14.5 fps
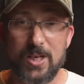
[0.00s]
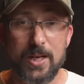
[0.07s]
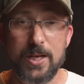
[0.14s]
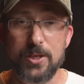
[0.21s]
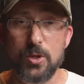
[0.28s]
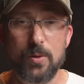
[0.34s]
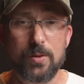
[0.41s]

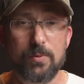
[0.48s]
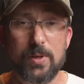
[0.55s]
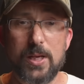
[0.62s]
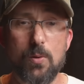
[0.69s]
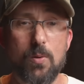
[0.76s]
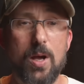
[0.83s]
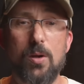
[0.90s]
and doing
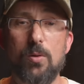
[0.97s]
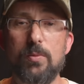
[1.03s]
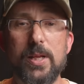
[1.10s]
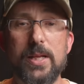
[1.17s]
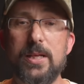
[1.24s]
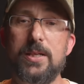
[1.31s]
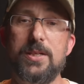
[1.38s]
really well,
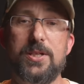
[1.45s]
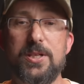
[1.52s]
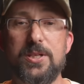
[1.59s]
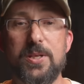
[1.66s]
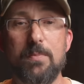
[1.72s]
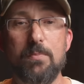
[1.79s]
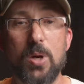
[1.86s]
really
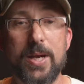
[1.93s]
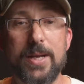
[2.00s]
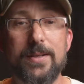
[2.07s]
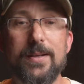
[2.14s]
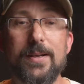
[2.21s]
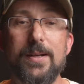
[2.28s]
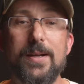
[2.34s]
consistent
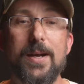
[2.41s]
bite.